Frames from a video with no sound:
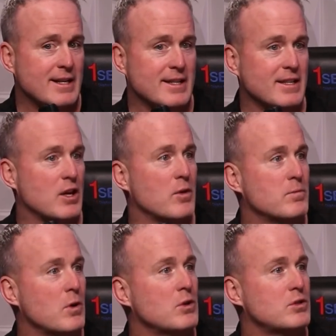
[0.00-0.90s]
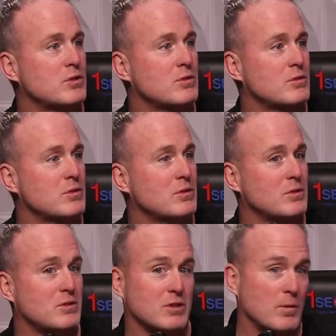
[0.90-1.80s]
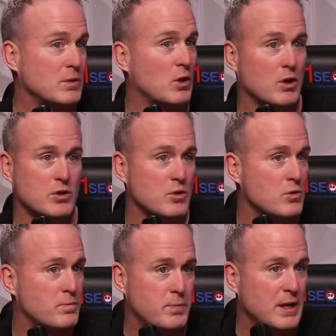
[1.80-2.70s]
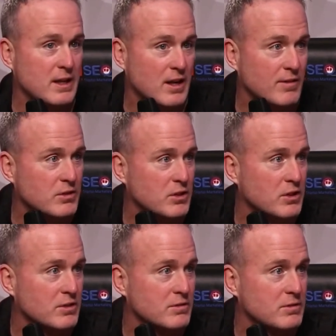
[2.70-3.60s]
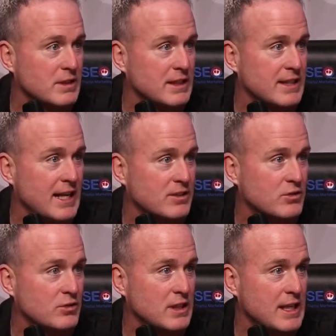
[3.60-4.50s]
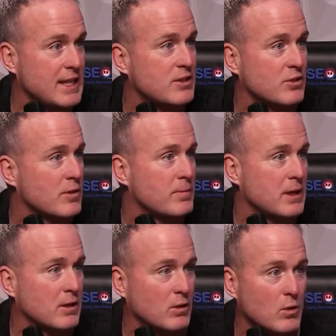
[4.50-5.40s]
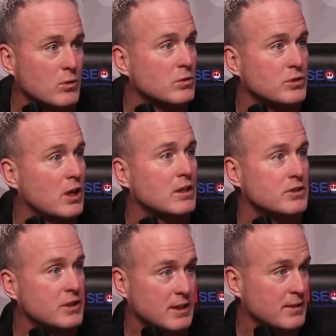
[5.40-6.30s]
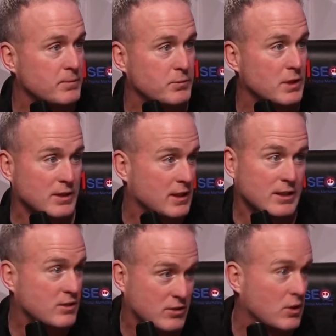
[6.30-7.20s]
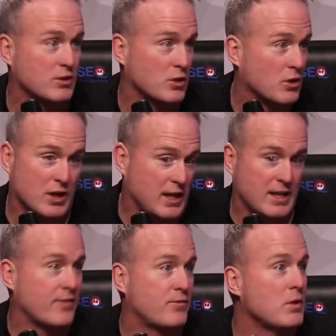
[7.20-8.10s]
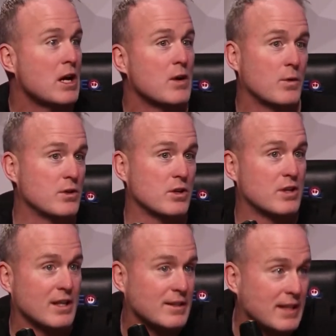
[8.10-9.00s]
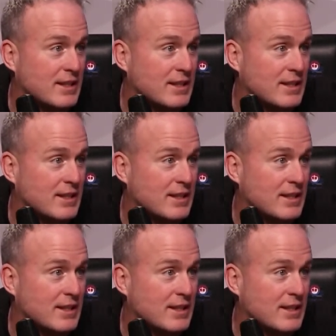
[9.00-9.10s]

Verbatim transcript: you know, some would argue being a governor is actually easier than being a local judge. Because you're in the, when you're, it's